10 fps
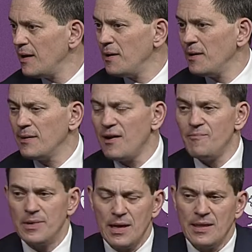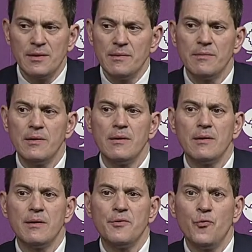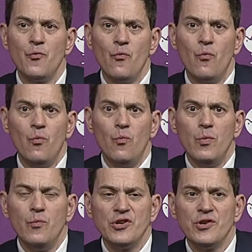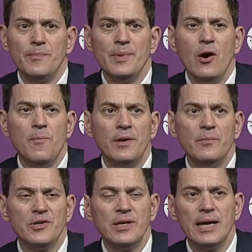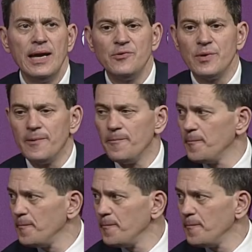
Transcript: uh, government. I think that we should be open and we should engage with it.